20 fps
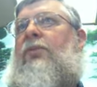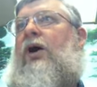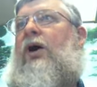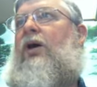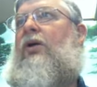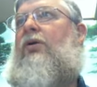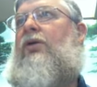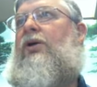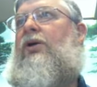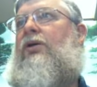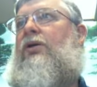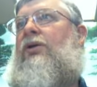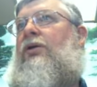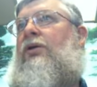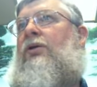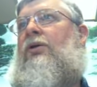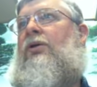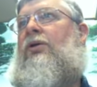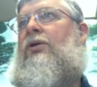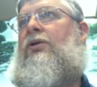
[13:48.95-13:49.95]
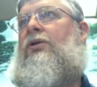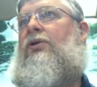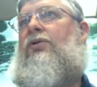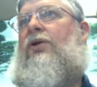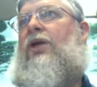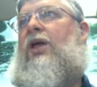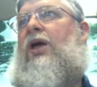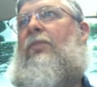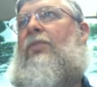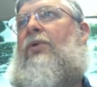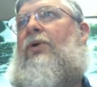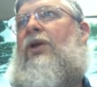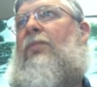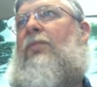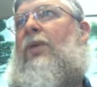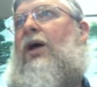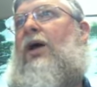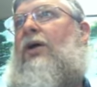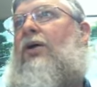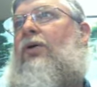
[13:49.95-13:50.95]
of pottery, you can't put
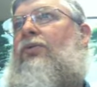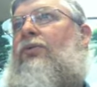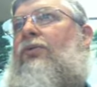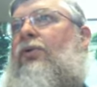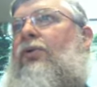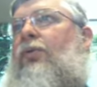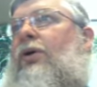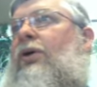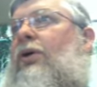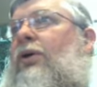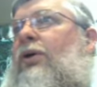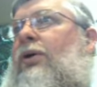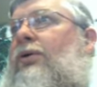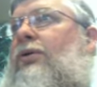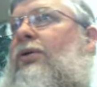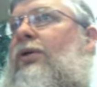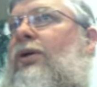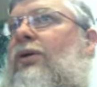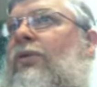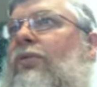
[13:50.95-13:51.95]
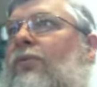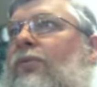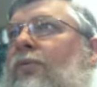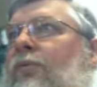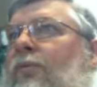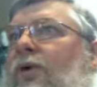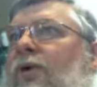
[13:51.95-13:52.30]
it back on the wheel and